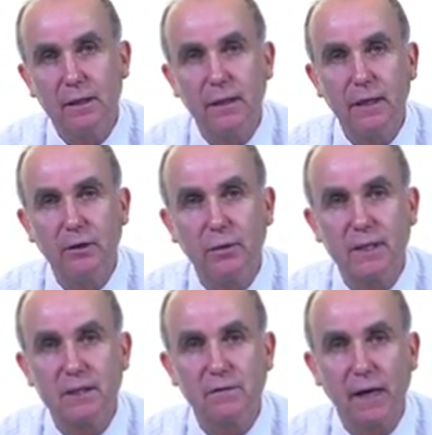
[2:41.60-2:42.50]
the
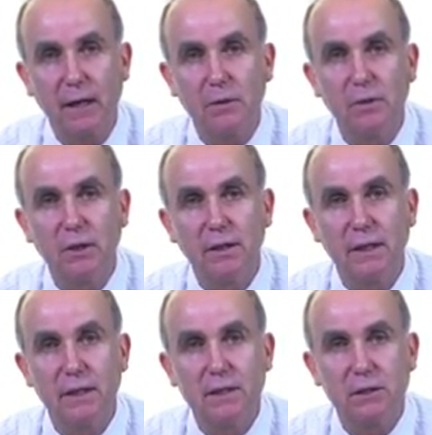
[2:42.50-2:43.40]
increased
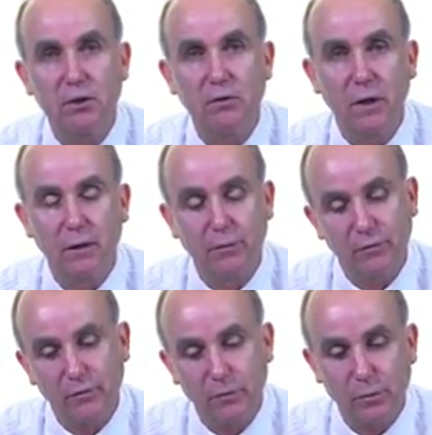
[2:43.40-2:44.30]
availability in silver
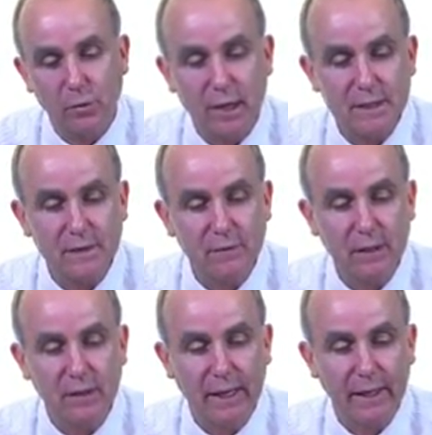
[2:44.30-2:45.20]
from the rise of the
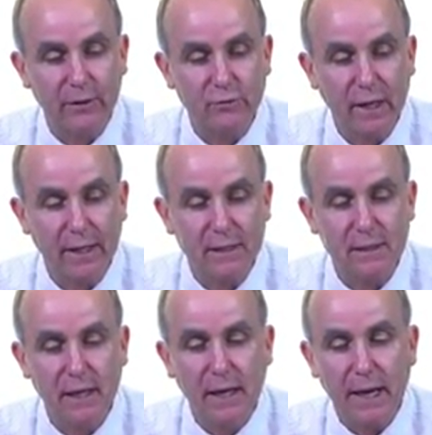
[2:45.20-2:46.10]
Atlantic traders
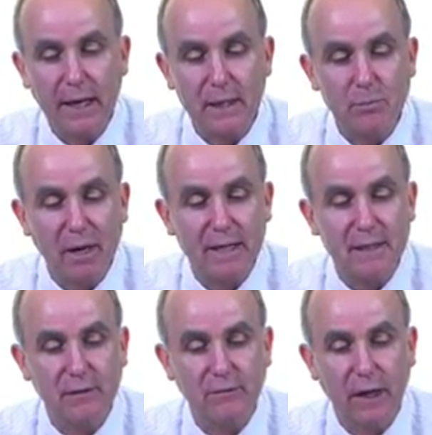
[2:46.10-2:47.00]
had the
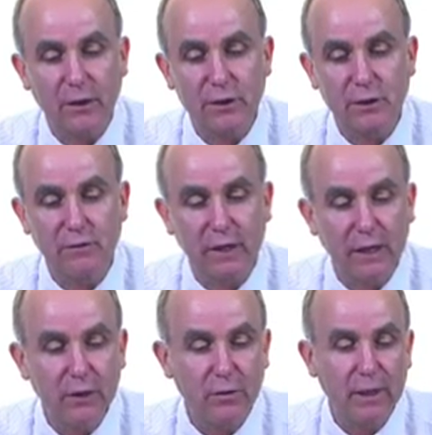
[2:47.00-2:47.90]
basic function of
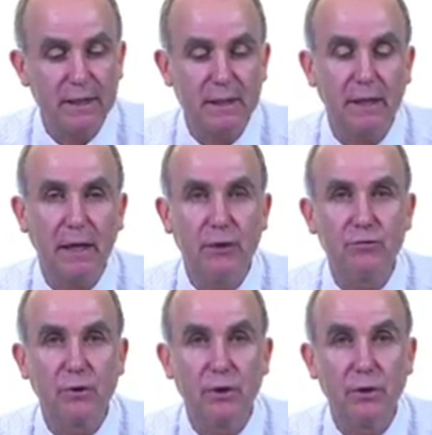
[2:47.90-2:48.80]
increasing
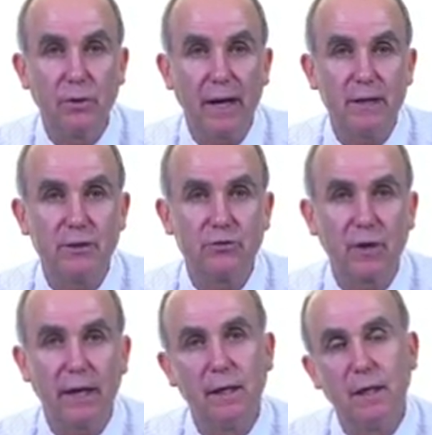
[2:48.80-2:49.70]
intra-Eurasian
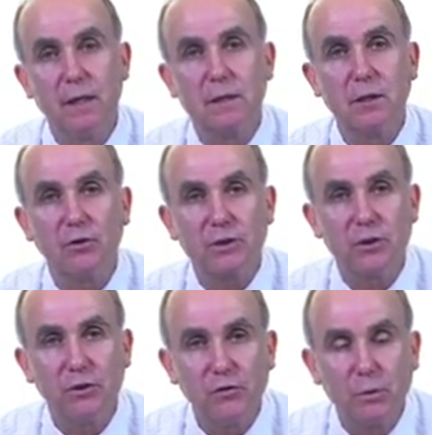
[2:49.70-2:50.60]
trade. So
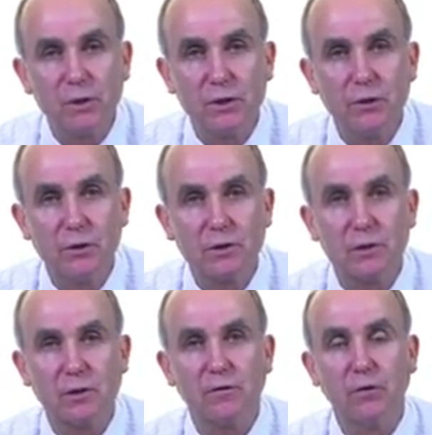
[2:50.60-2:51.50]
silver was used
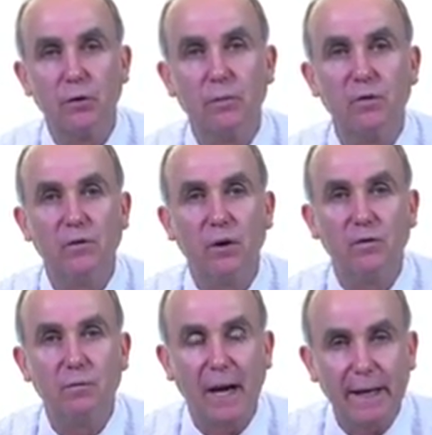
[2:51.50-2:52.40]
as a form
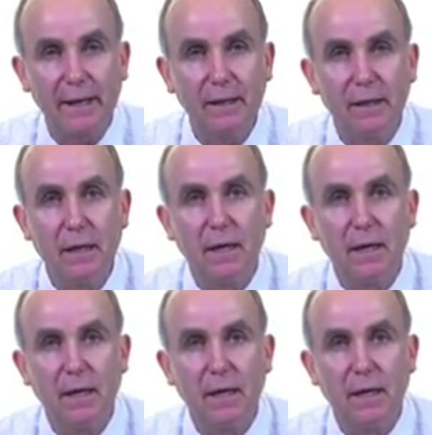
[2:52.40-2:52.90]
of money,